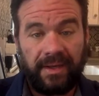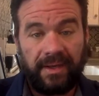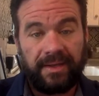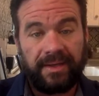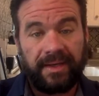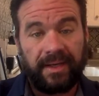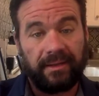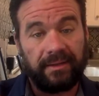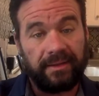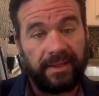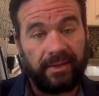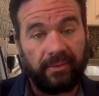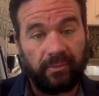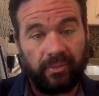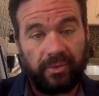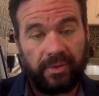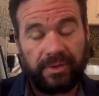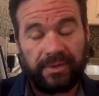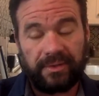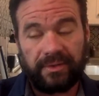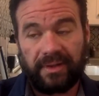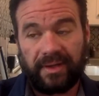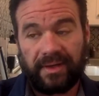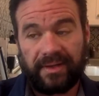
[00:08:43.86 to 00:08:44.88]
Now, Lin
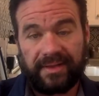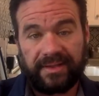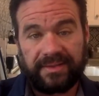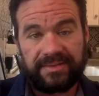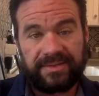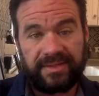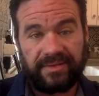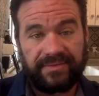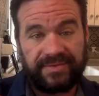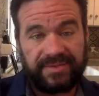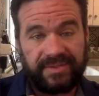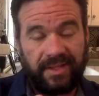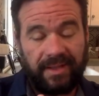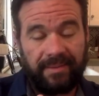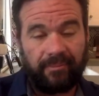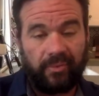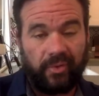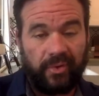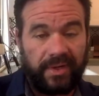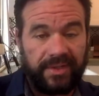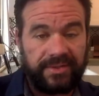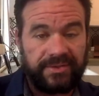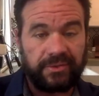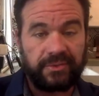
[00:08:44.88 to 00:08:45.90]
Wood, a lot of that stuff is a lot
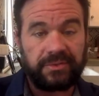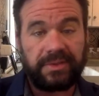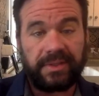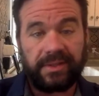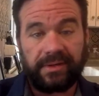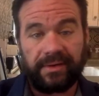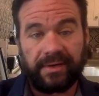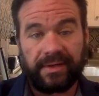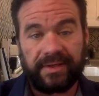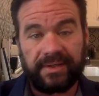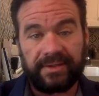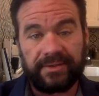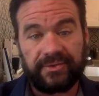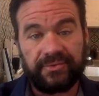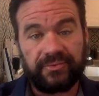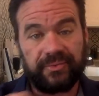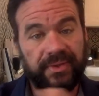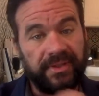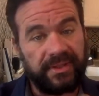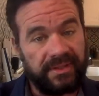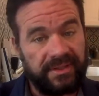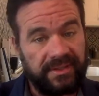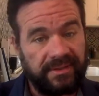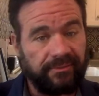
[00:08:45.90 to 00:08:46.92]
more esoteric, and it's
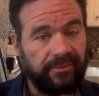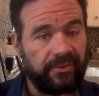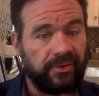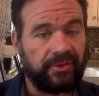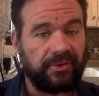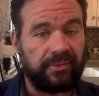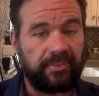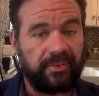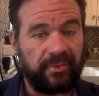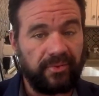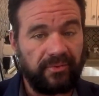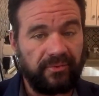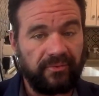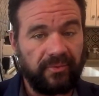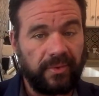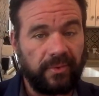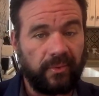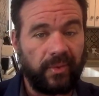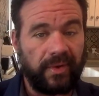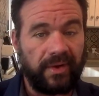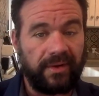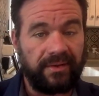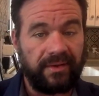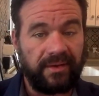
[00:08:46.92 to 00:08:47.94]
really difficult to prove one
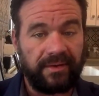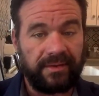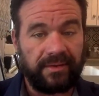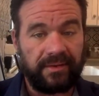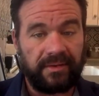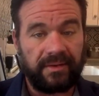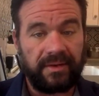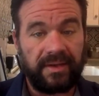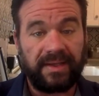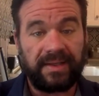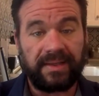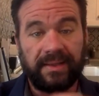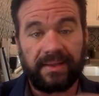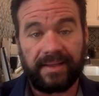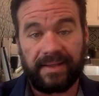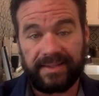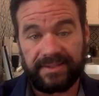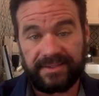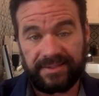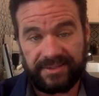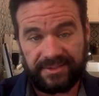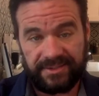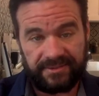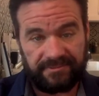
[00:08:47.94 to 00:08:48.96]
way or the other
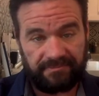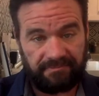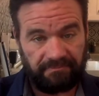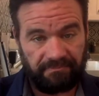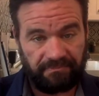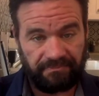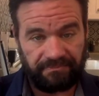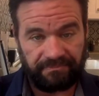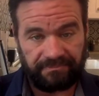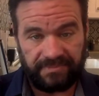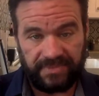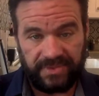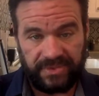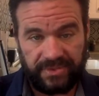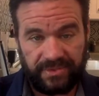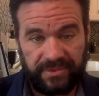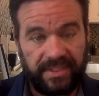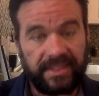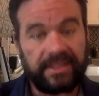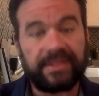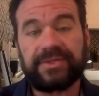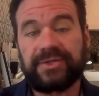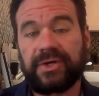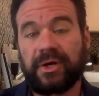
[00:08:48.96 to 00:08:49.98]
unless
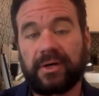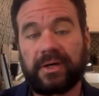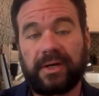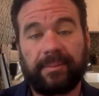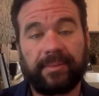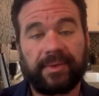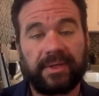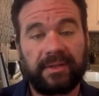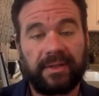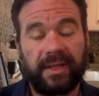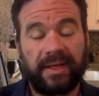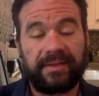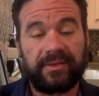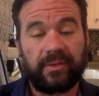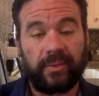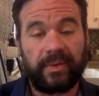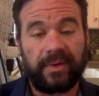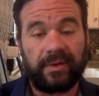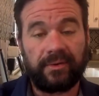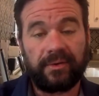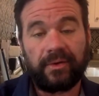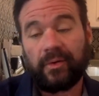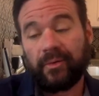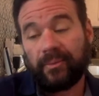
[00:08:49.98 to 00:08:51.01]
things start coming to light that we
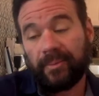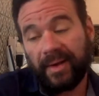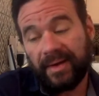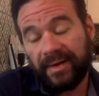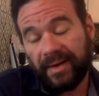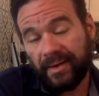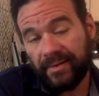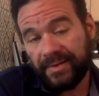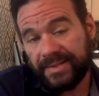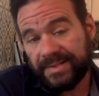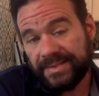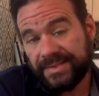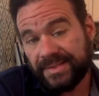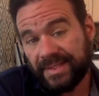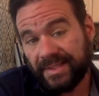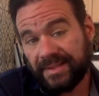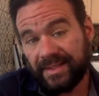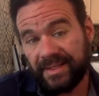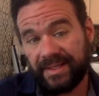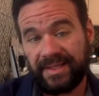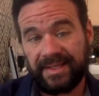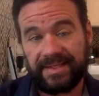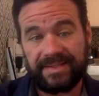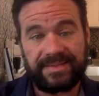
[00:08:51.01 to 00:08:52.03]
don't know about. Now, he said
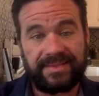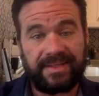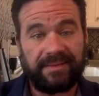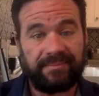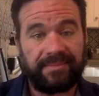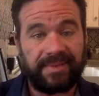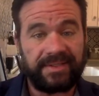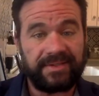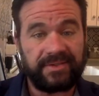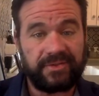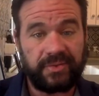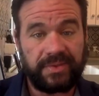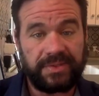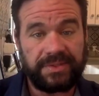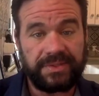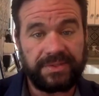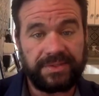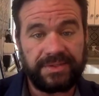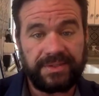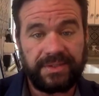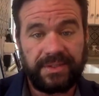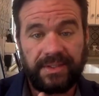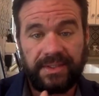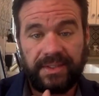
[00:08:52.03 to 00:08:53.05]
that he has dead man
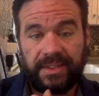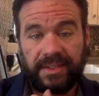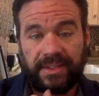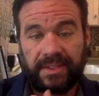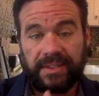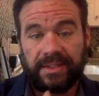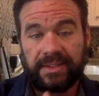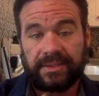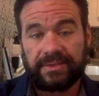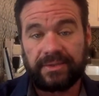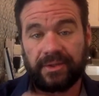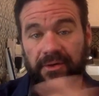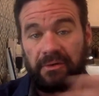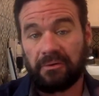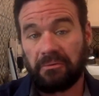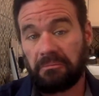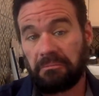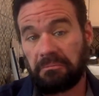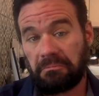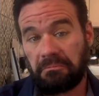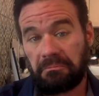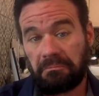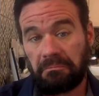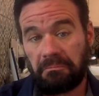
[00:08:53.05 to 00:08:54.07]
switches, so
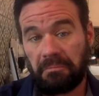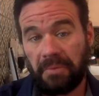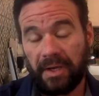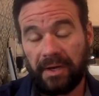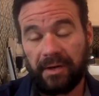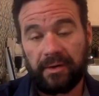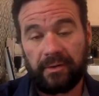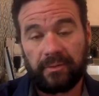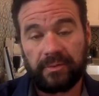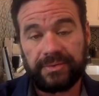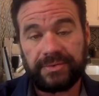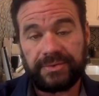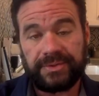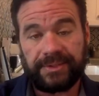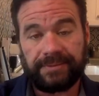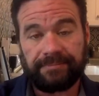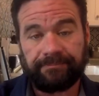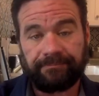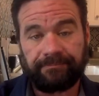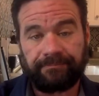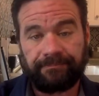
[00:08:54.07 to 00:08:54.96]
I don't know, we'll see.